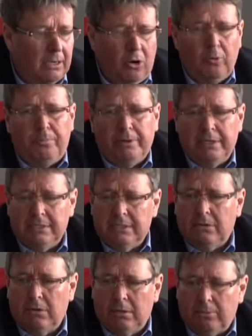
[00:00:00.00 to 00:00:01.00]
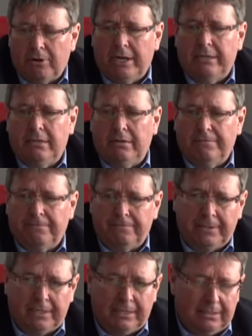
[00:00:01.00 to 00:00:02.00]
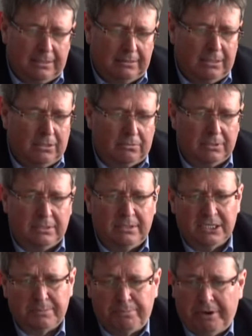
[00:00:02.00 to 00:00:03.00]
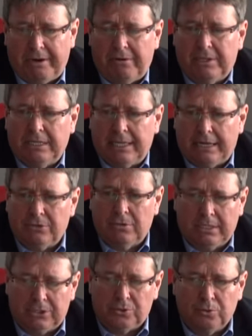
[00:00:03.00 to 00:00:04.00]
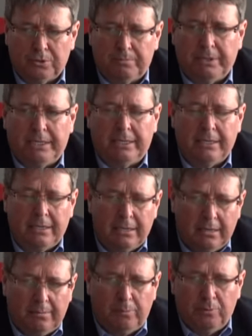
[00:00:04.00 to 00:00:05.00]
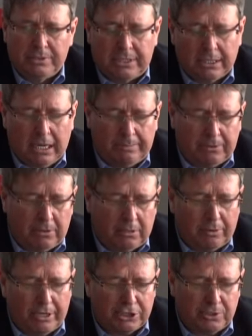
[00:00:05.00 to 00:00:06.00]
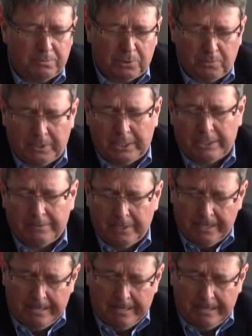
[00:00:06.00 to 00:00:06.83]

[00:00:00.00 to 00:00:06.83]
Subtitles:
openness, the collaborative, the spirit that actually should be boosting up collaboration between